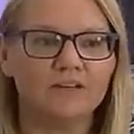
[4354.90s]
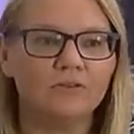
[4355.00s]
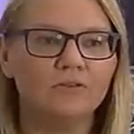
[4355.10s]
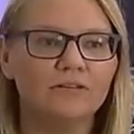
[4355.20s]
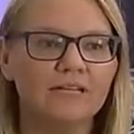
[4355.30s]

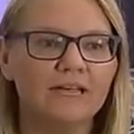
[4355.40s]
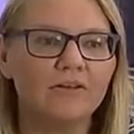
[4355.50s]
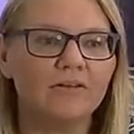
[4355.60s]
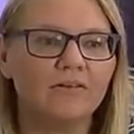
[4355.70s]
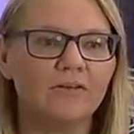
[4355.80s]
looking out
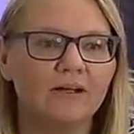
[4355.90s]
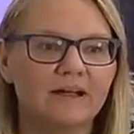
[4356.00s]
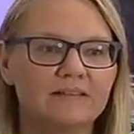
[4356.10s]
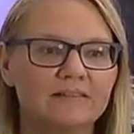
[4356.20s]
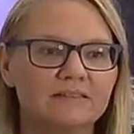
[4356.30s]
on the
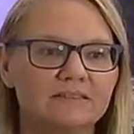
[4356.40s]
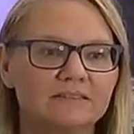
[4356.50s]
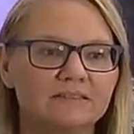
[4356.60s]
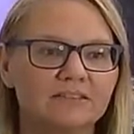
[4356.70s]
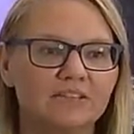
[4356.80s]
horizon,
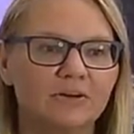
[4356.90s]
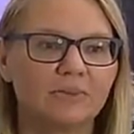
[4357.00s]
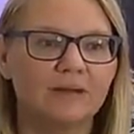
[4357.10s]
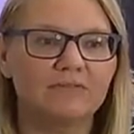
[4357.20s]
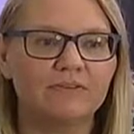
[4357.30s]
you're
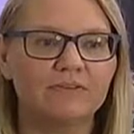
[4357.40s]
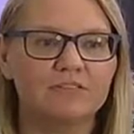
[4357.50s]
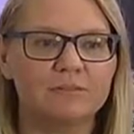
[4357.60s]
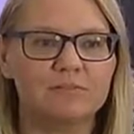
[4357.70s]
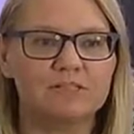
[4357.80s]
waiting for your
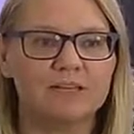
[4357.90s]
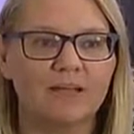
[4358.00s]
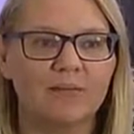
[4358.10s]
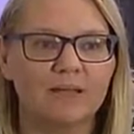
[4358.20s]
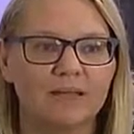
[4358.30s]
ships to
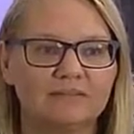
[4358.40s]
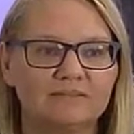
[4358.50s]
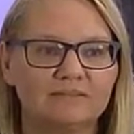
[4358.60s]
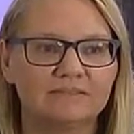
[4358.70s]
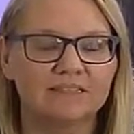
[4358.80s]
come
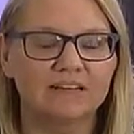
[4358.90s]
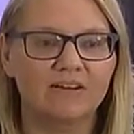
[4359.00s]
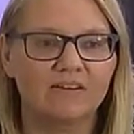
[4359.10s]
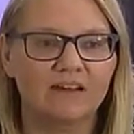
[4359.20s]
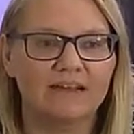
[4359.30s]
in,
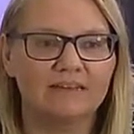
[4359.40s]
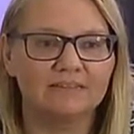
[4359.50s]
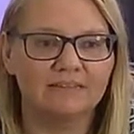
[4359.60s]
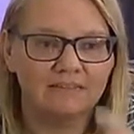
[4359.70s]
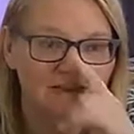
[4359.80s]
all right?
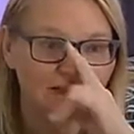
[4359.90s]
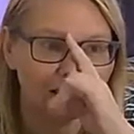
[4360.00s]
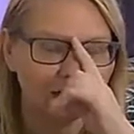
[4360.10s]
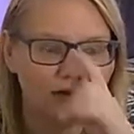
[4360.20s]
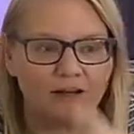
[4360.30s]

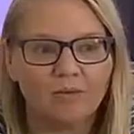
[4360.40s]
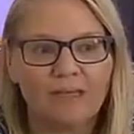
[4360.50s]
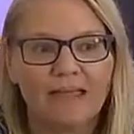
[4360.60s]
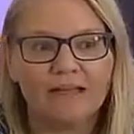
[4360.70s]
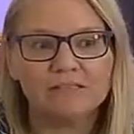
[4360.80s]

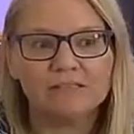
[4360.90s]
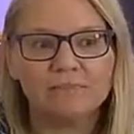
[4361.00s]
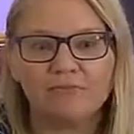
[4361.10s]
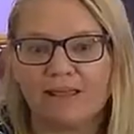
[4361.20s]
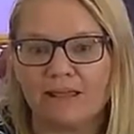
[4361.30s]
Have some
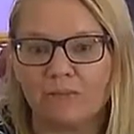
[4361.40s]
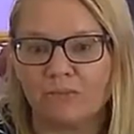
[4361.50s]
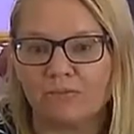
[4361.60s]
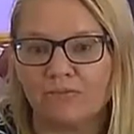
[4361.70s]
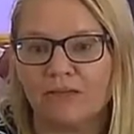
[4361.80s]

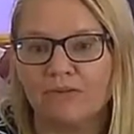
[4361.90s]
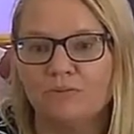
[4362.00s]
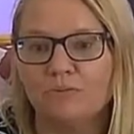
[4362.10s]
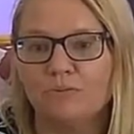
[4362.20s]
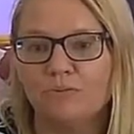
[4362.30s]
faith that
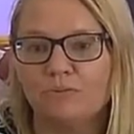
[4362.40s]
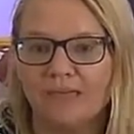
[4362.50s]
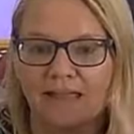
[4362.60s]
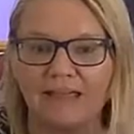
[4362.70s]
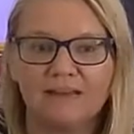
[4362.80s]

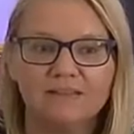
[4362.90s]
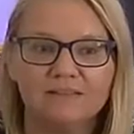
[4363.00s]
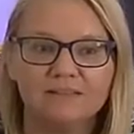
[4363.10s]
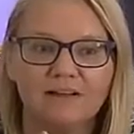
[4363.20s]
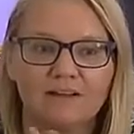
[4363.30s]
the end
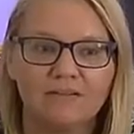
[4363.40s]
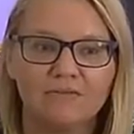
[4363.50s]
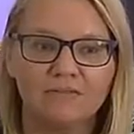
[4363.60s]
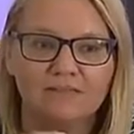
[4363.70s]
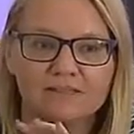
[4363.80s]

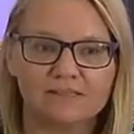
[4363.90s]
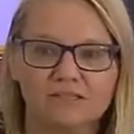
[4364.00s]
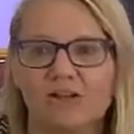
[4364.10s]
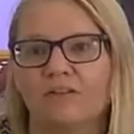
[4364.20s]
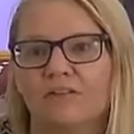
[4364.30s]
of this
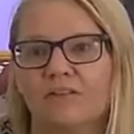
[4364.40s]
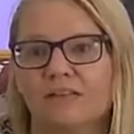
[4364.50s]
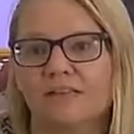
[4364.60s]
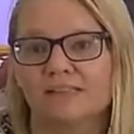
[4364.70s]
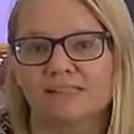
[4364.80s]
tunnel
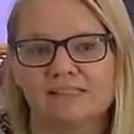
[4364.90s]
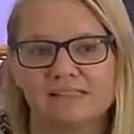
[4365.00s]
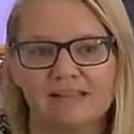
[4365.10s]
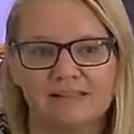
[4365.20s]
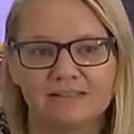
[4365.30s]
is in
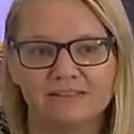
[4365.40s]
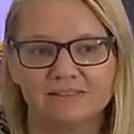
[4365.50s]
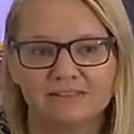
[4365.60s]
sight,